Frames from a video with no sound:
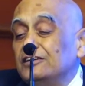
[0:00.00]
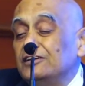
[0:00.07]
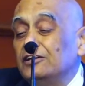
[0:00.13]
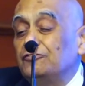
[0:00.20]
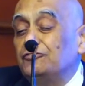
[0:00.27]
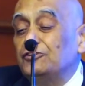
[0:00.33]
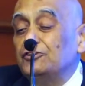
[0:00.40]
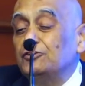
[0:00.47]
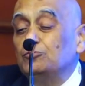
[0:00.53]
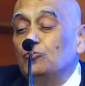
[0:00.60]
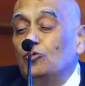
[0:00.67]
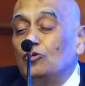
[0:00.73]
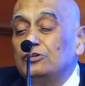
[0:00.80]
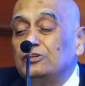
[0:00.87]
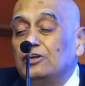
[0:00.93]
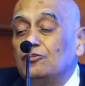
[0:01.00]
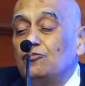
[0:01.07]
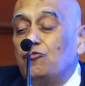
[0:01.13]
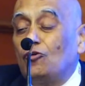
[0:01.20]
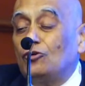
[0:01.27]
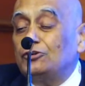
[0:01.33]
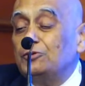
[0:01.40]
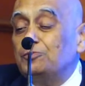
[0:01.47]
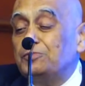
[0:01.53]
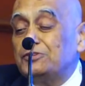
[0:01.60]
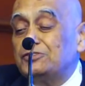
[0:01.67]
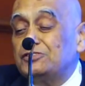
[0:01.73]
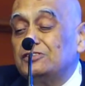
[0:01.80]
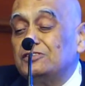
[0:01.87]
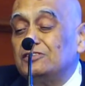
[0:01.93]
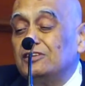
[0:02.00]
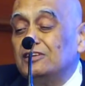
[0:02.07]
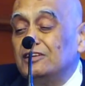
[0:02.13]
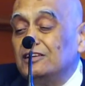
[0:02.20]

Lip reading: if it is more than 40%,